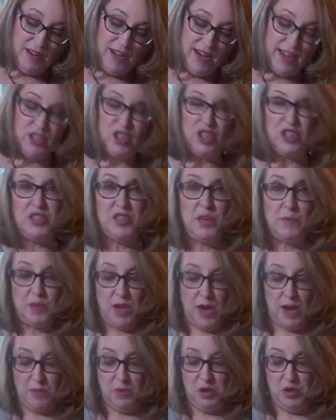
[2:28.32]
And I just
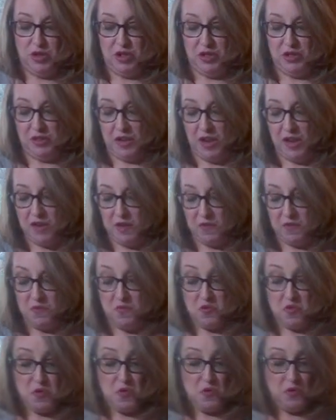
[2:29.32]
sometimes you just kind
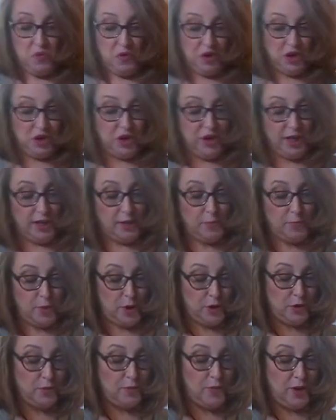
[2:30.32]
of, once you get the
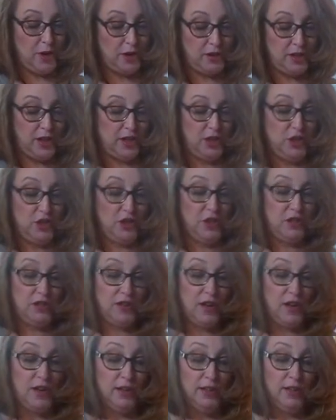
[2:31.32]
butter melted, you
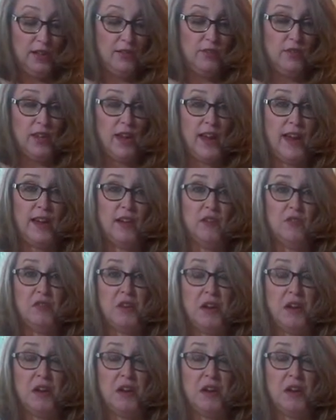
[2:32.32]
just kind of leave the iron